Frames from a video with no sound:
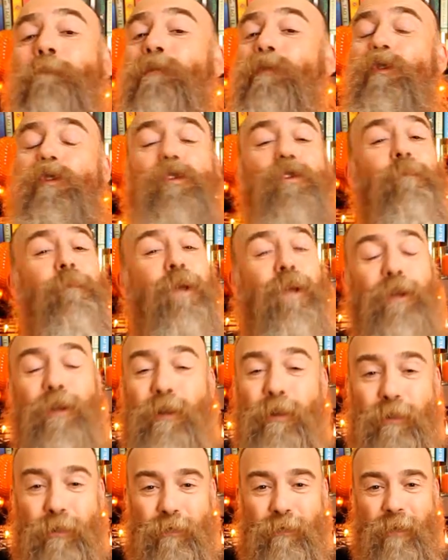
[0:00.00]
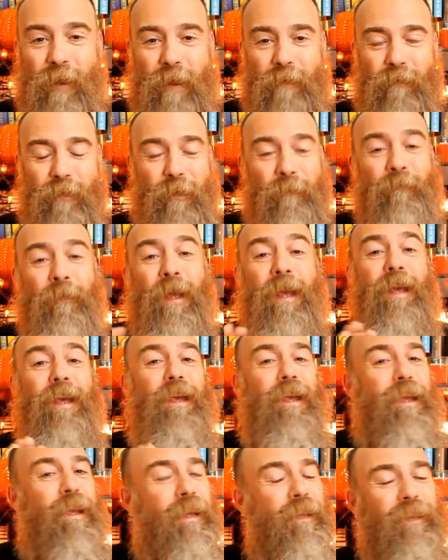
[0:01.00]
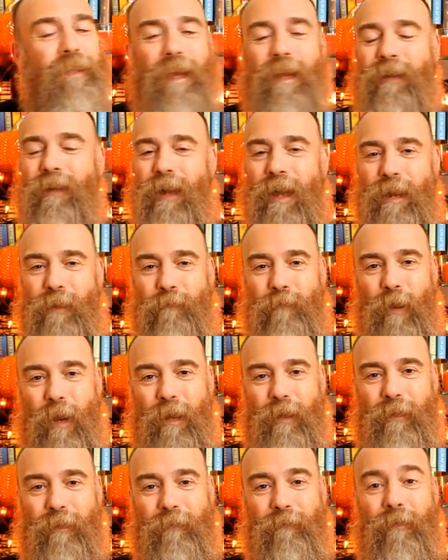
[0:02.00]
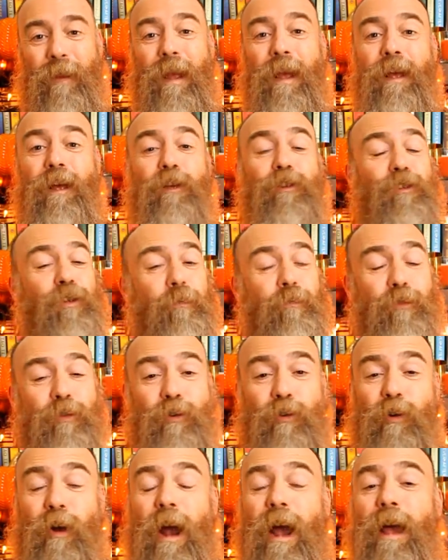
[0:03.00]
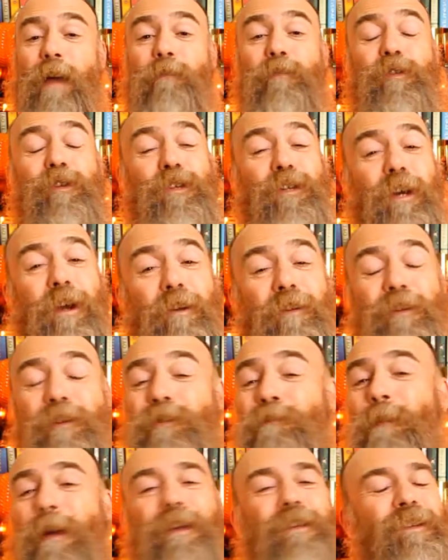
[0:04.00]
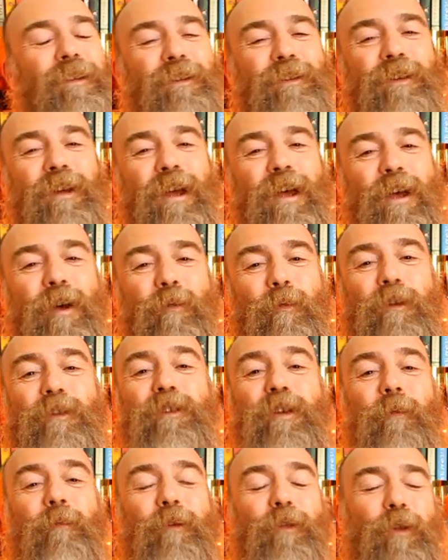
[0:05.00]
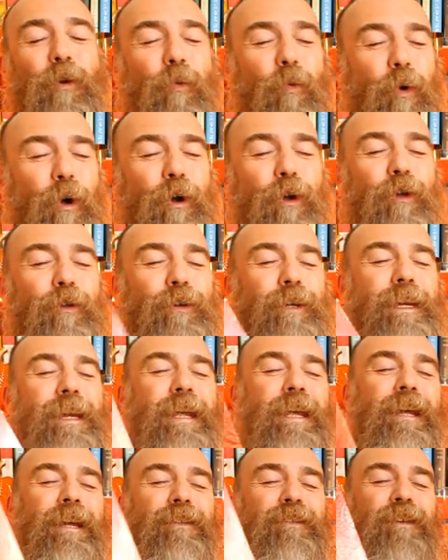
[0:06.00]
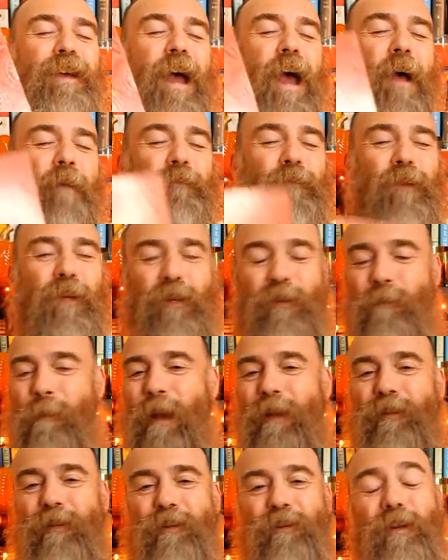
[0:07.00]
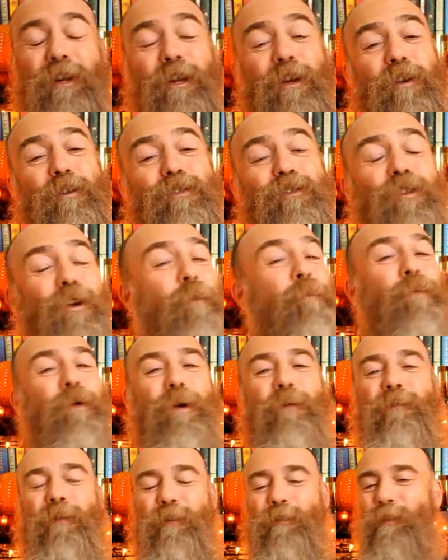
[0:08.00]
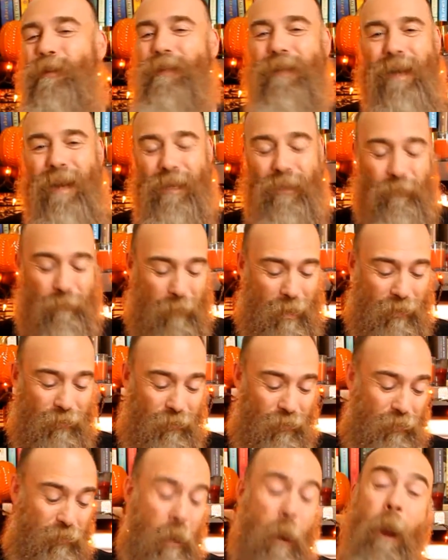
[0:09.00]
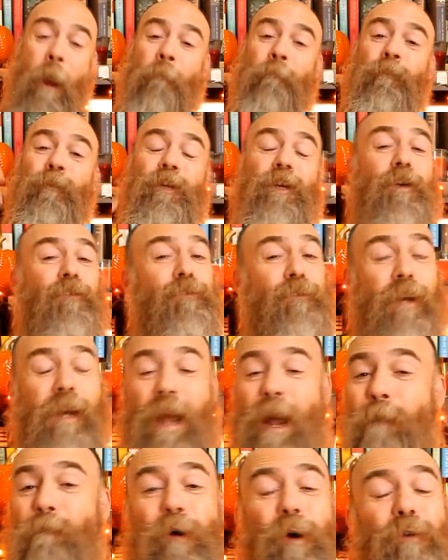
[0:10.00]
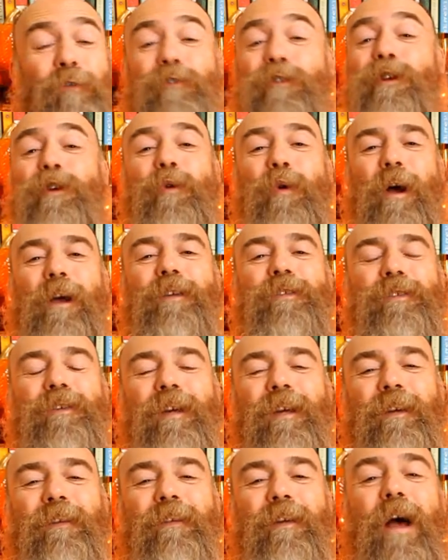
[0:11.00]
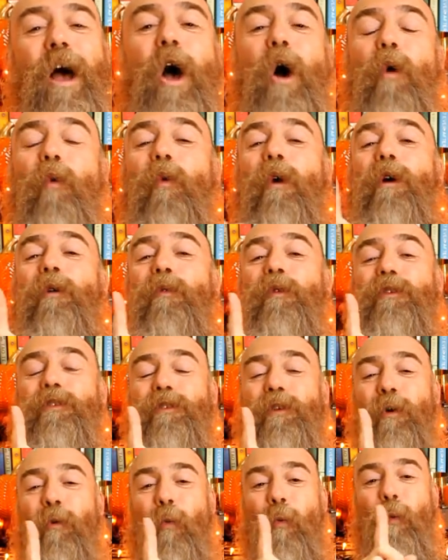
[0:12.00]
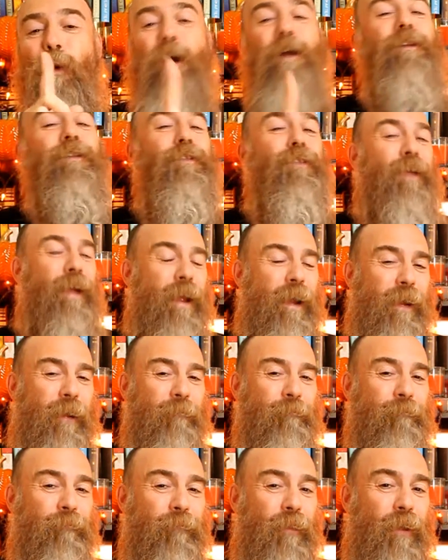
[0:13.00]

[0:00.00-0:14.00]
do me a huge favor. Hit that like button, subscribe, share this message with someone. The world needs this message. And it goes so perfect with today's message. Yesterday I posed a question. What was the one thing